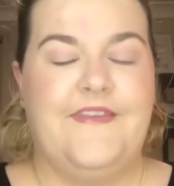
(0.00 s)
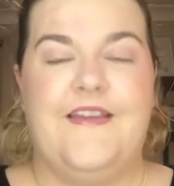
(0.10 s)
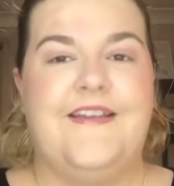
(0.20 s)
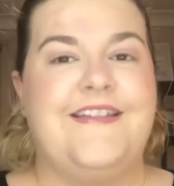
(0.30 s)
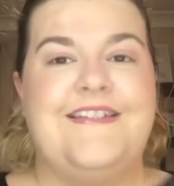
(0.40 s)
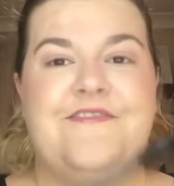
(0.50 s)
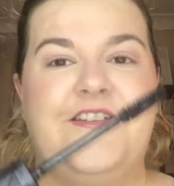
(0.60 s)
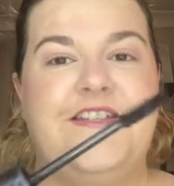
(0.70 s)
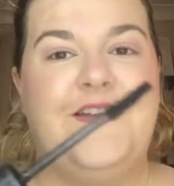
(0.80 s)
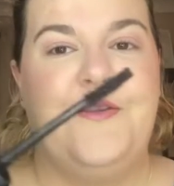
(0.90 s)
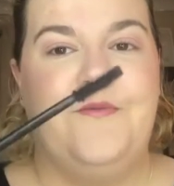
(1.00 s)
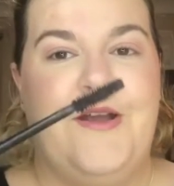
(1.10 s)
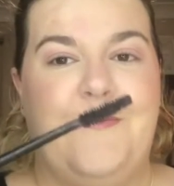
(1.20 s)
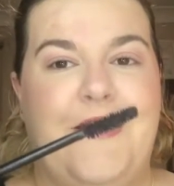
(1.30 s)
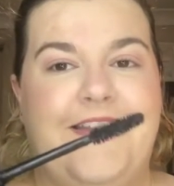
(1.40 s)
can definitely tell you
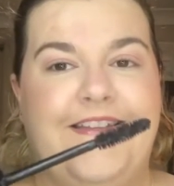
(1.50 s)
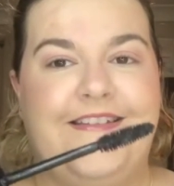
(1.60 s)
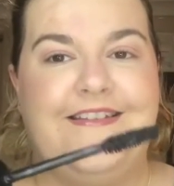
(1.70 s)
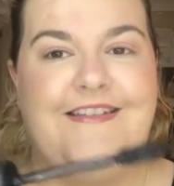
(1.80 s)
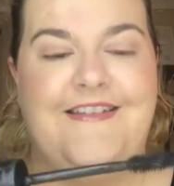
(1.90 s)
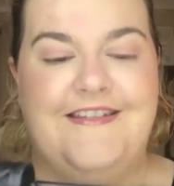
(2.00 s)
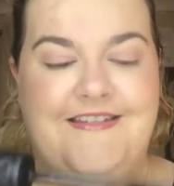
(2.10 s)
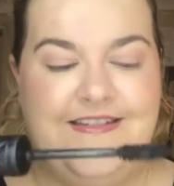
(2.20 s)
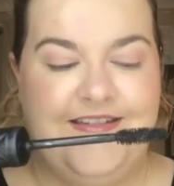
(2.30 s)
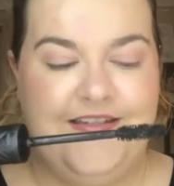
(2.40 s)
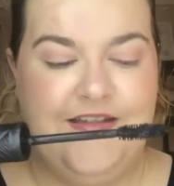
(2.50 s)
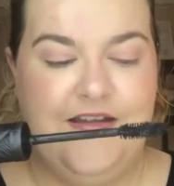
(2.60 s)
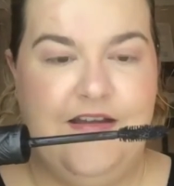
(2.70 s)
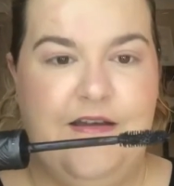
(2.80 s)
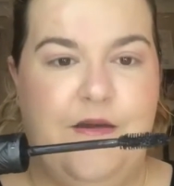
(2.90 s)
right away that this
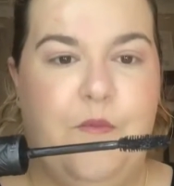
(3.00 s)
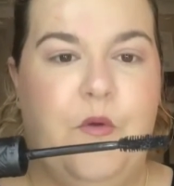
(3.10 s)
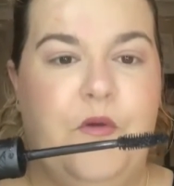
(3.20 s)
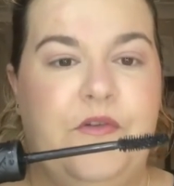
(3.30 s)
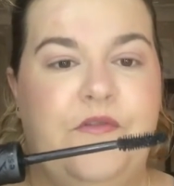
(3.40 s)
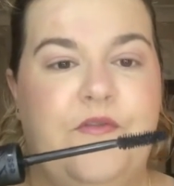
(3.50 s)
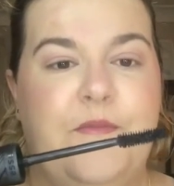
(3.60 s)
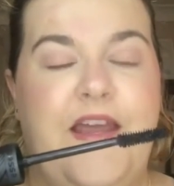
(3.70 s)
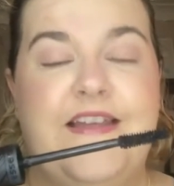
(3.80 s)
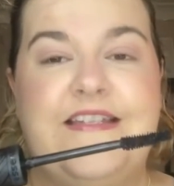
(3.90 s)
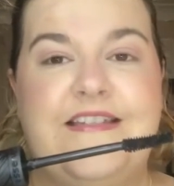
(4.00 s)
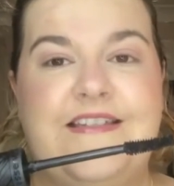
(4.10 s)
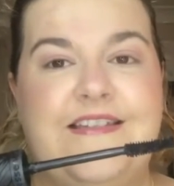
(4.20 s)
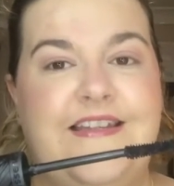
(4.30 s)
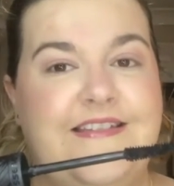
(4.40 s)
wand from the
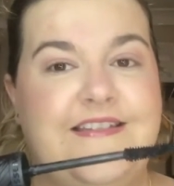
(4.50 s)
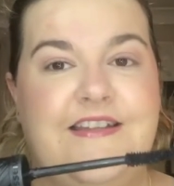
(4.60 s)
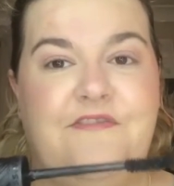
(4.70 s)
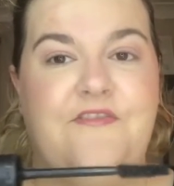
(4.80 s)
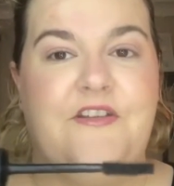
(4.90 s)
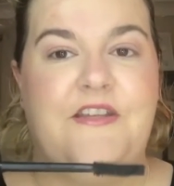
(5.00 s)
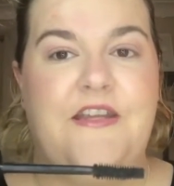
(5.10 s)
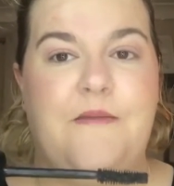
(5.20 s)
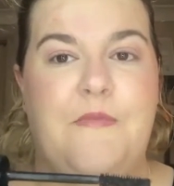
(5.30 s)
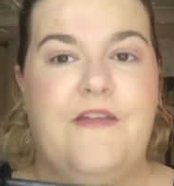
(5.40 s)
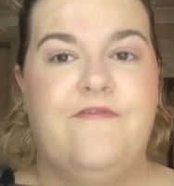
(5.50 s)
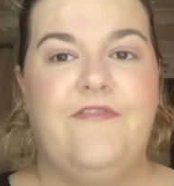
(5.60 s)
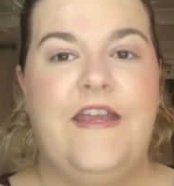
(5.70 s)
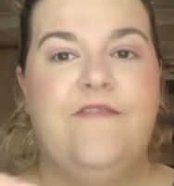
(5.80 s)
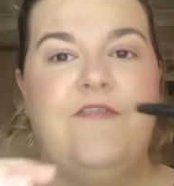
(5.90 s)
Essence is definitely my
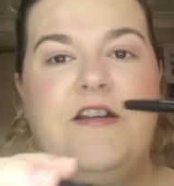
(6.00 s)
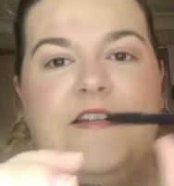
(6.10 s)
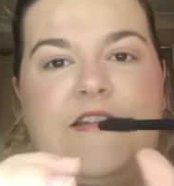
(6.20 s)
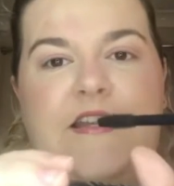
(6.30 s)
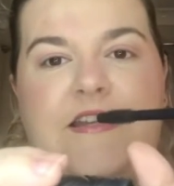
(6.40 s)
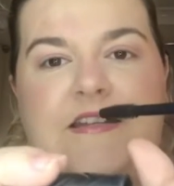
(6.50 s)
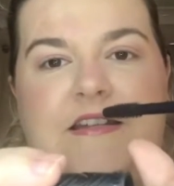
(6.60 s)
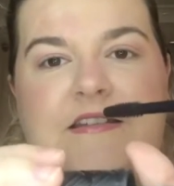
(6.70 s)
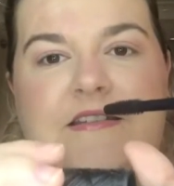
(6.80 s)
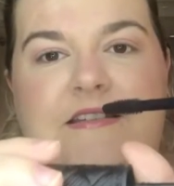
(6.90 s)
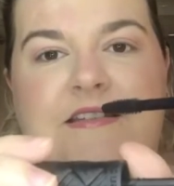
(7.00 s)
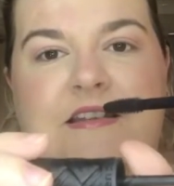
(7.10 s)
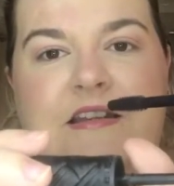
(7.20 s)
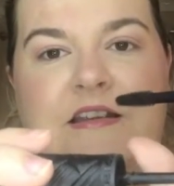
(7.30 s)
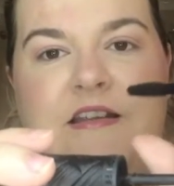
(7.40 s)
favorite. It is
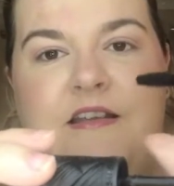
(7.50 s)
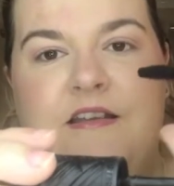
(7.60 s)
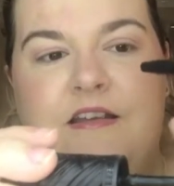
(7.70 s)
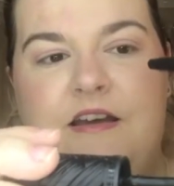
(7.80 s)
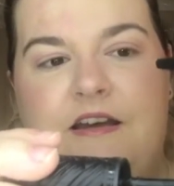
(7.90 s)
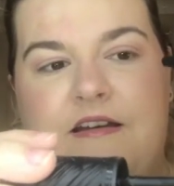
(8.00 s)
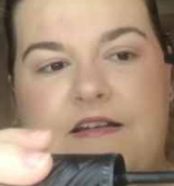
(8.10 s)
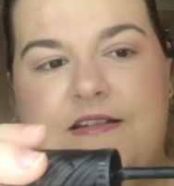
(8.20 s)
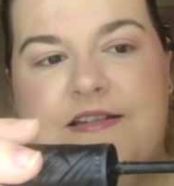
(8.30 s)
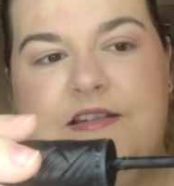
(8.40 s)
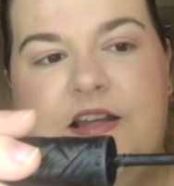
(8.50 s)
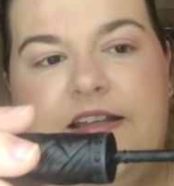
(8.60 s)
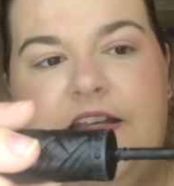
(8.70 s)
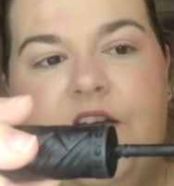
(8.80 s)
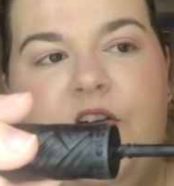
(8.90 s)

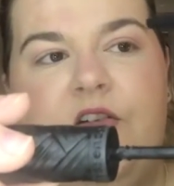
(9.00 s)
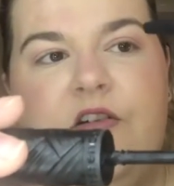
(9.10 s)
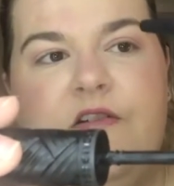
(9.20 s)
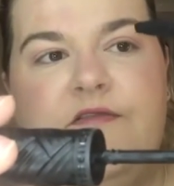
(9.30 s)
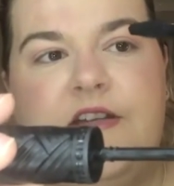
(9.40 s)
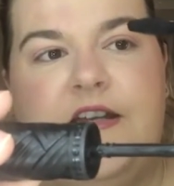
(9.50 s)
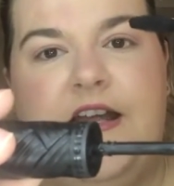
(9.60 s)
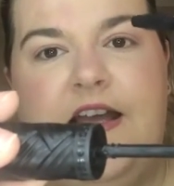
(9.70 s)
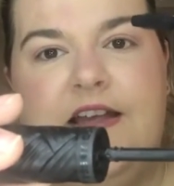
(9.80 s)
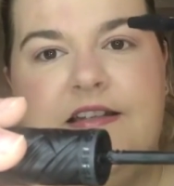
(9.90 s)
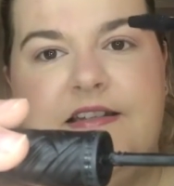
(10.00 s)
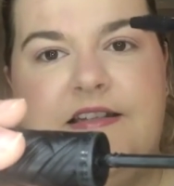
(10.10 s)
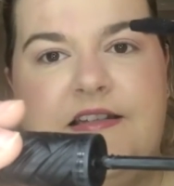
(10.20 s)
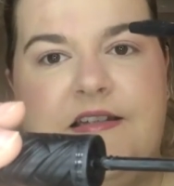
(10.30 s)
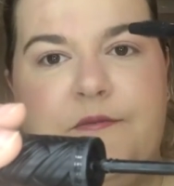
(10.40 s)
slightly curved and it has
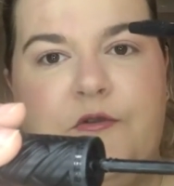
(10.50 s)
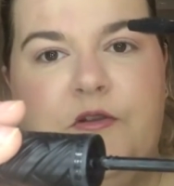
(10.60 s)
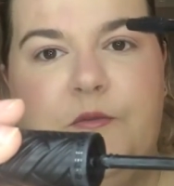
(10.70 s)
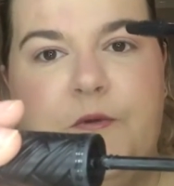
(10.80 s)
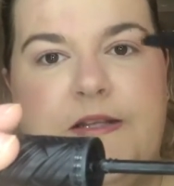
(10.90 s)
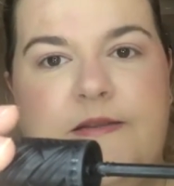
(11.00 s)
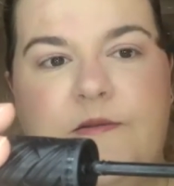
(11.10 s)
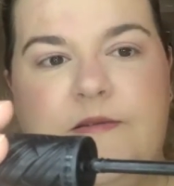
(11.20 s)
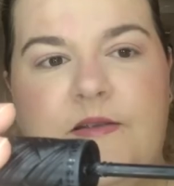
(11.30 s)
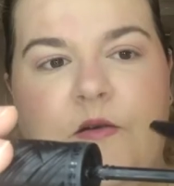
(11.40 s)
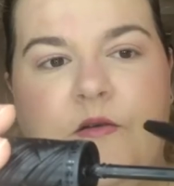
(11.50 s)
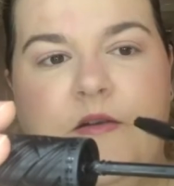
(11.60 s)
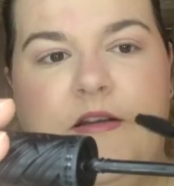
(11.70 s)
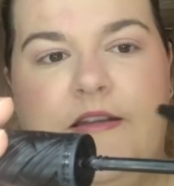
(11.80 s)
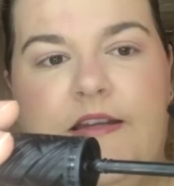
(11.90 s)
smaller bristles
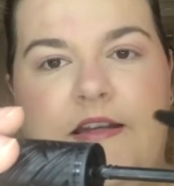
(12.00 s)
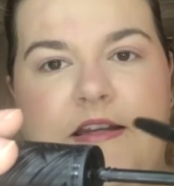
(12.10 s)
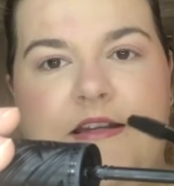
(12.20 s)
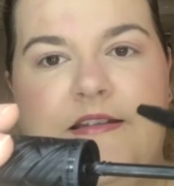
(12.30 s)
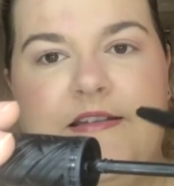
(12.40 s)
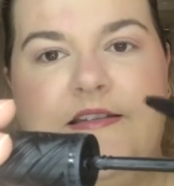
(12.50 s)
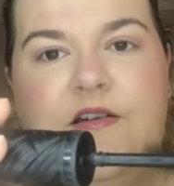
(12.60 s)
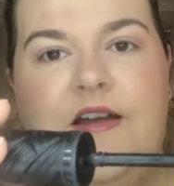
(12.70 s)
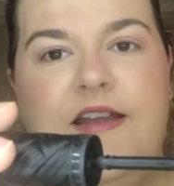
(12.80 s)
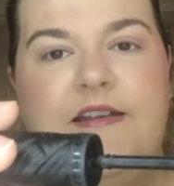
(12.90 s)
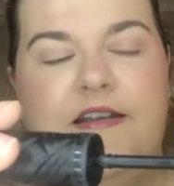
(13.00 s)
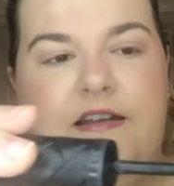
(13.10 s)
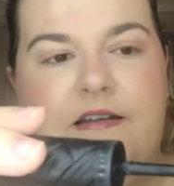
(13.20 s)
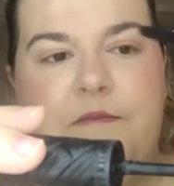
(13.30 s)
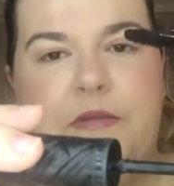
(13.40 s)
on the inside
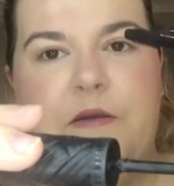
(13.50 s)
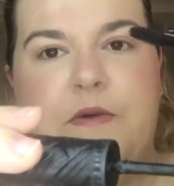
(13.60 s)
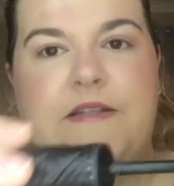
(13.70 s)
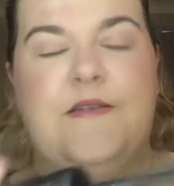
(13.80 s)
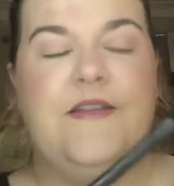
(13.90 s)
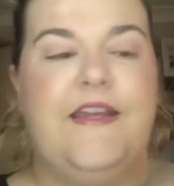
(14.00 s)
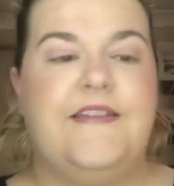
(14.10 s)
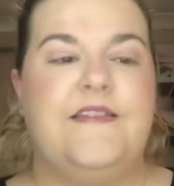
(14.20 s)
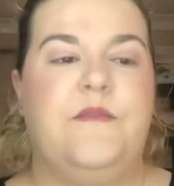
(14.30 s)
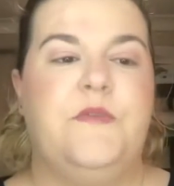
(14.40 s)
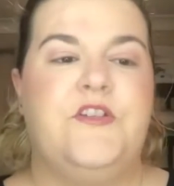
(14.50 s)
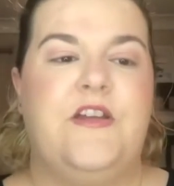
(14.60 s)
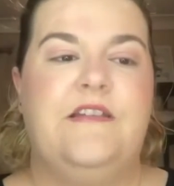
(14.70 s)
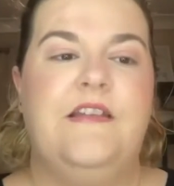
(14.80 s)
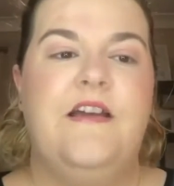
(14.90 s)
and bigger ones on the outside, which
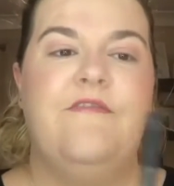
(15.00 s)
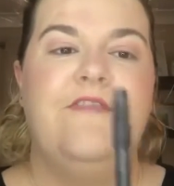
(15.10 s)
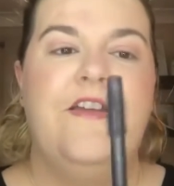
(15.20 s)
I love.